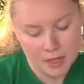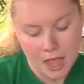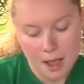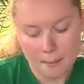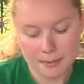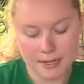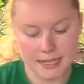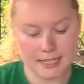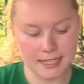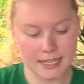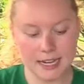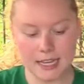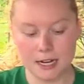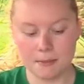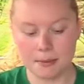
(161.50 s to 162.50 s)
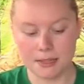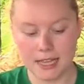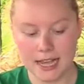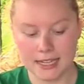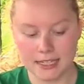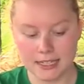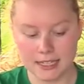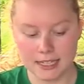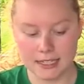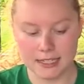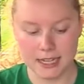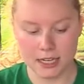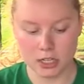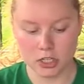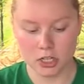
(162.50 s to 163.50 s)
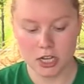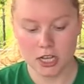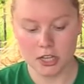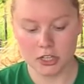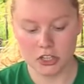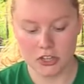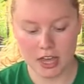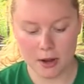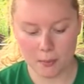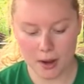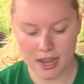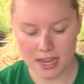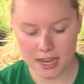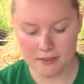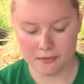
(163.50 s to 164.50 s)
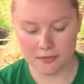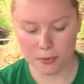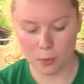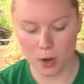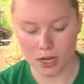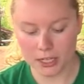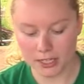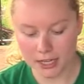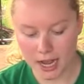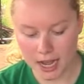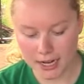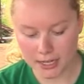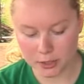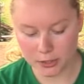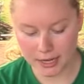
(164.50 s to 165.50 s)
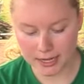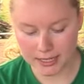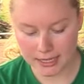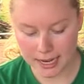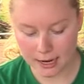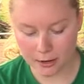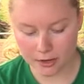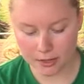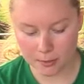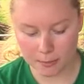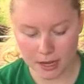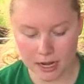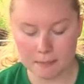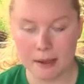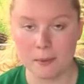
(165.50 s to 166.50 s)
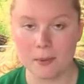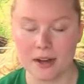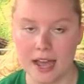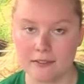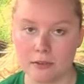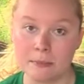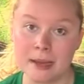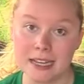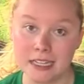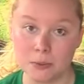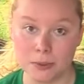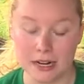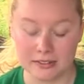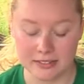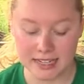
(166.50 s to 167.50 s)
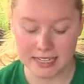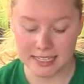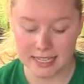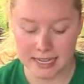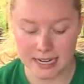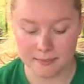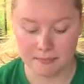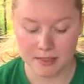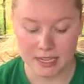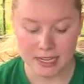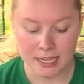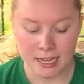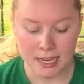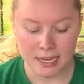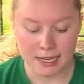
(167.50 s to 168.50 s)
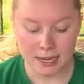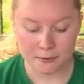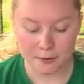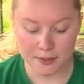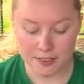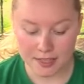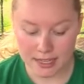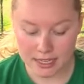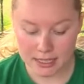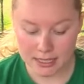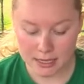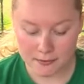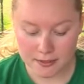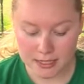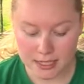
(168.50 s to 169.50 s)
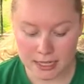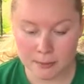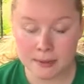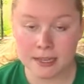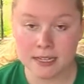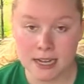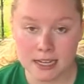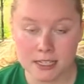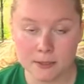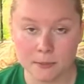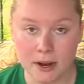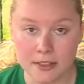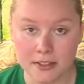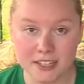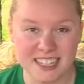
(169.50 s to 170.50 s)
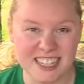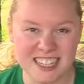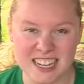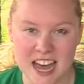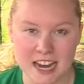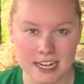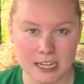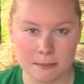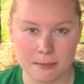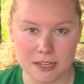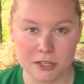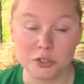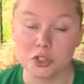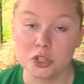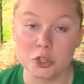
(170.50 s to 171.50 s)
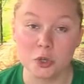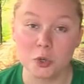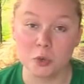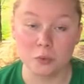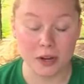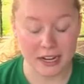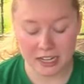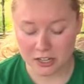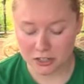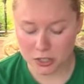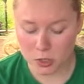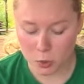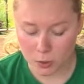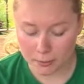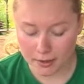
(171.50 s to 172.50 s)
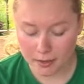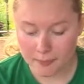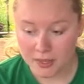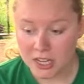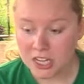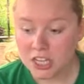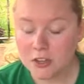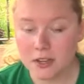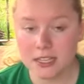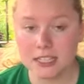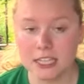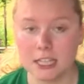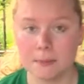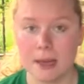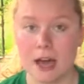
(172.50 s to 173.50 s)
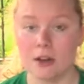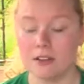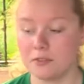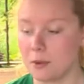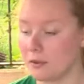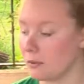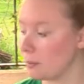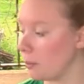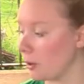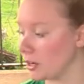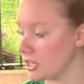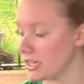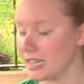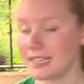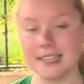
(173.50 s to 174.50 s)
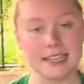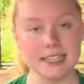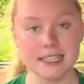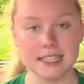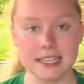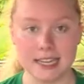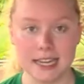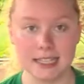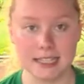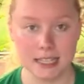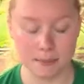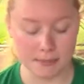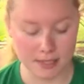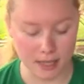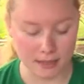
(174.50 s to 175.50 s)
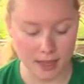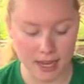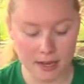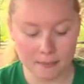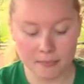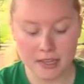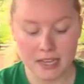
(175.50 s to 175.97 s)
I'm going to sit it in a plastic dish, so that way if the water kind of drains out in the bottom, I won't have a mess wherever I sit it. Now for these, if it's going to be nice weather and it's not going to be too rainy or stormy, you can sit them out if you have a porch like this that gets some sunlight.